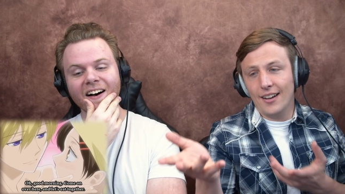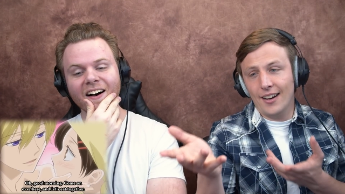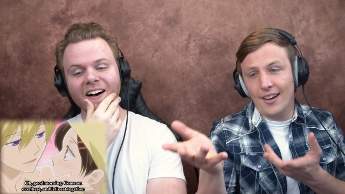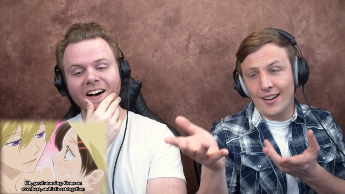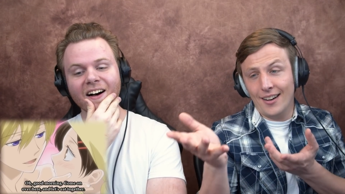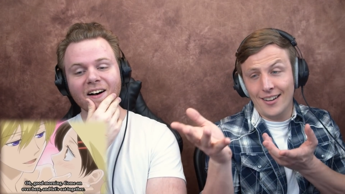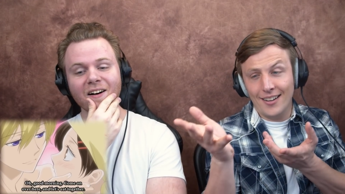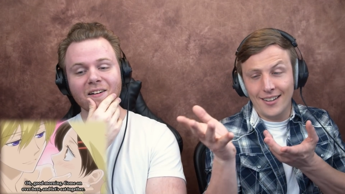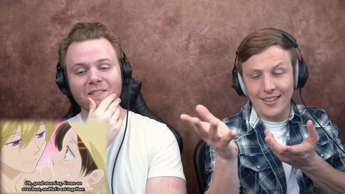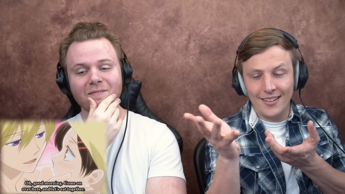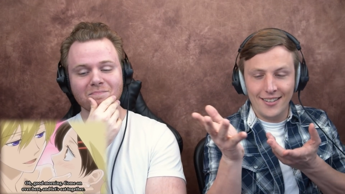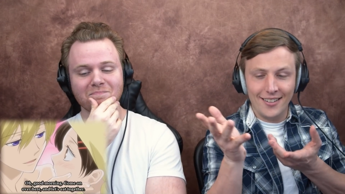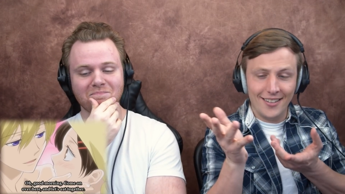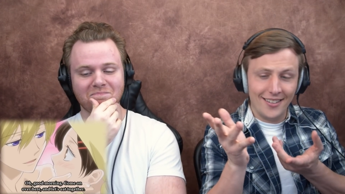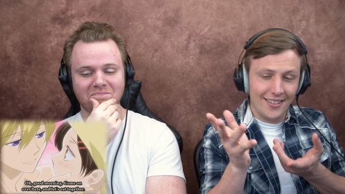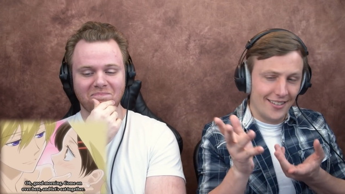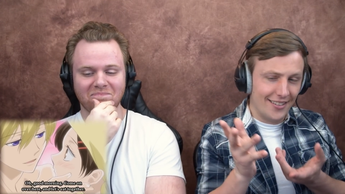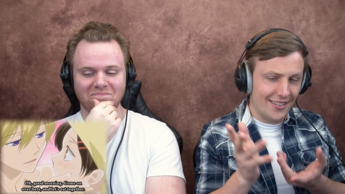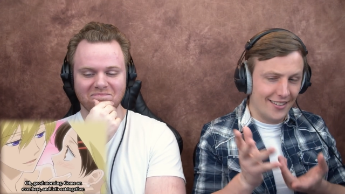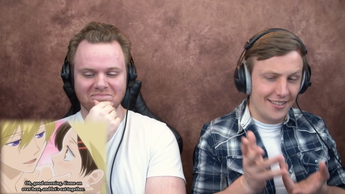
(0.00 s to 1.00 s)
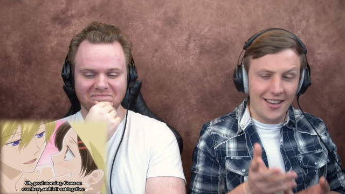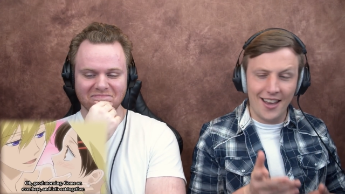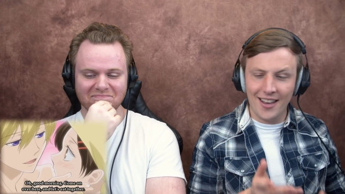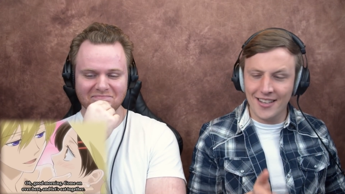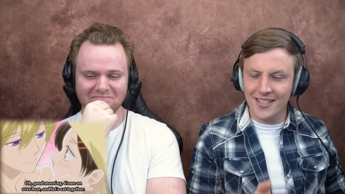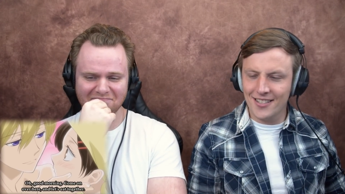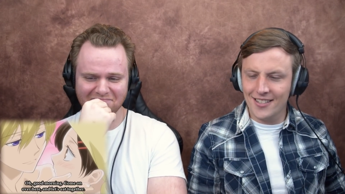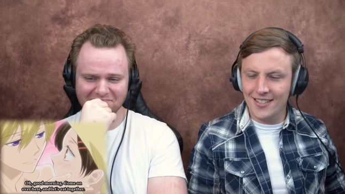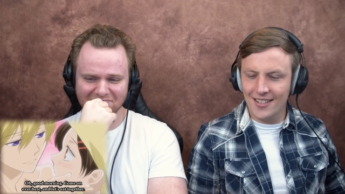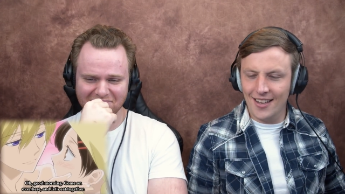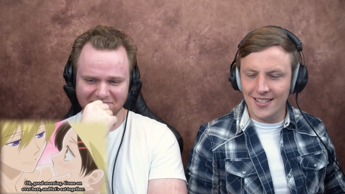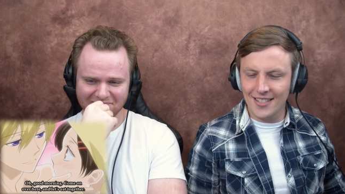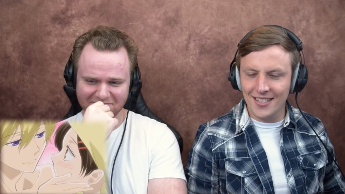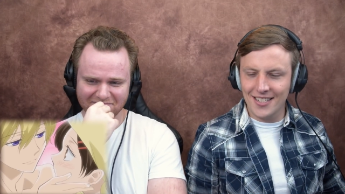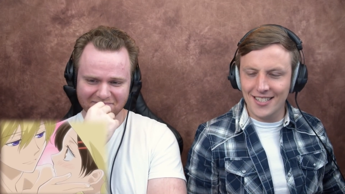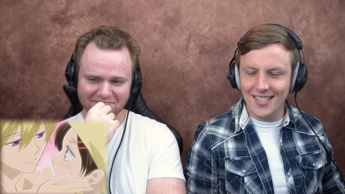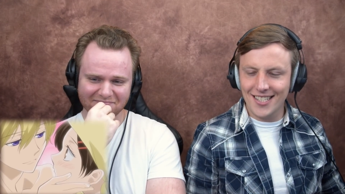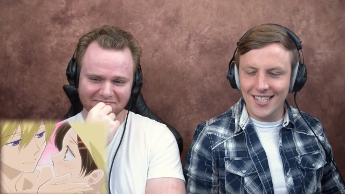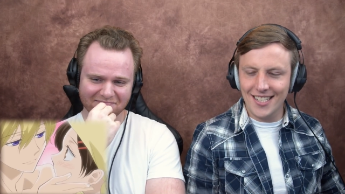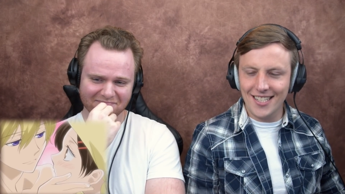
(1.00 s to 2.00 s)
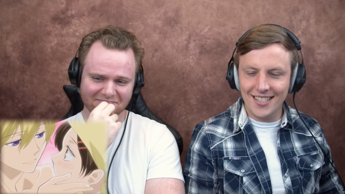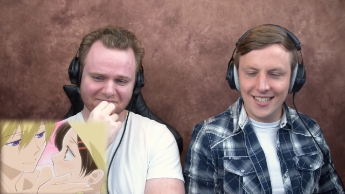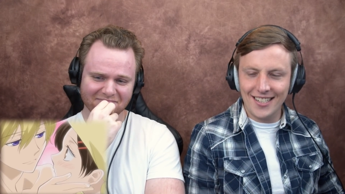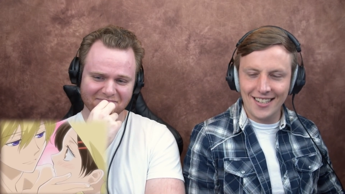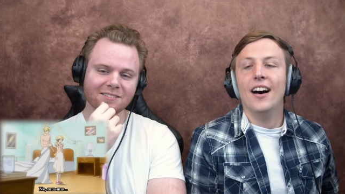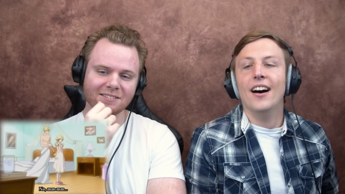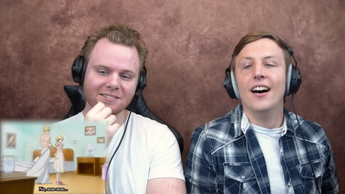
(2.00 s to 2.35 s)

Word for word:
Speaker 1: Oh. Yes, yes indeed.